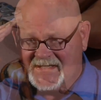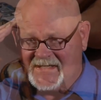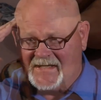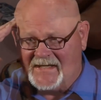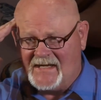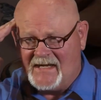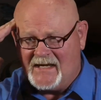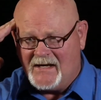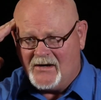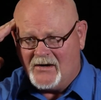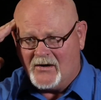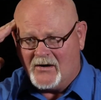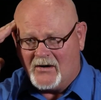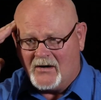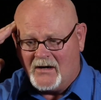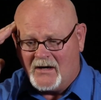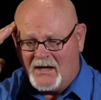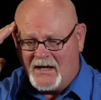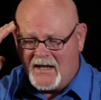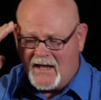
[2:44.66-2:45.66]
in here
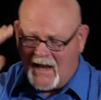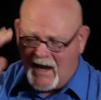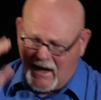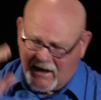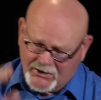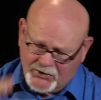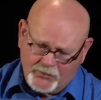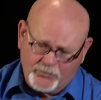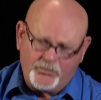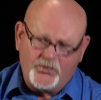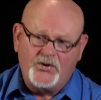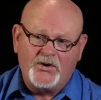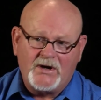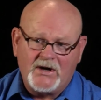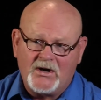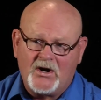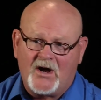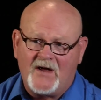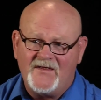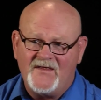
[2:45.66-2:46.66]
and you put
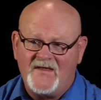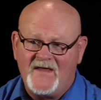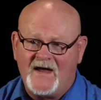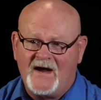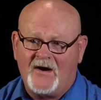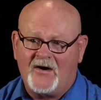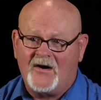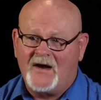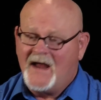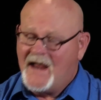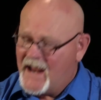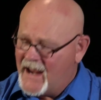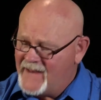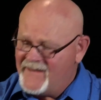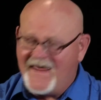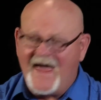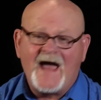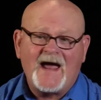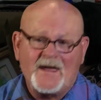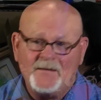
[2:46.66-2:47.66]
it on there, and
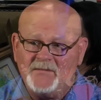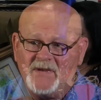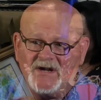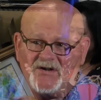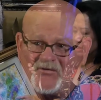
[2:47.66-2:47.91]
that can be